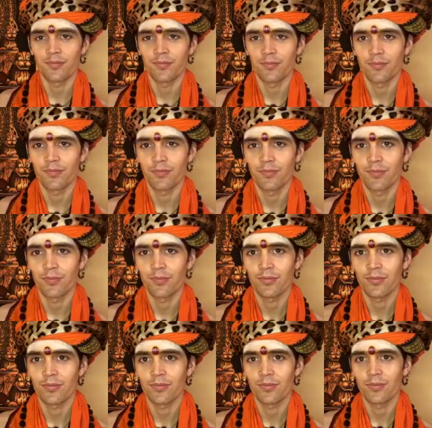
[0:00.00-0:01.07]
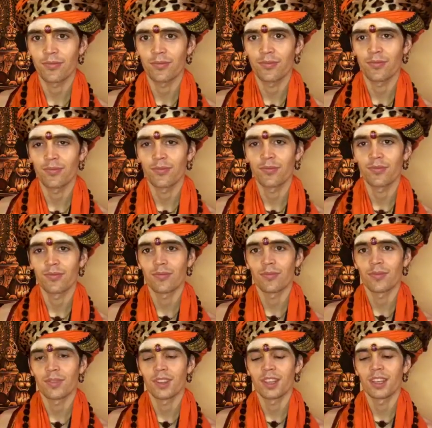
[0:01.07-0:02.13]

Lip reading: No one is speaking in this clip.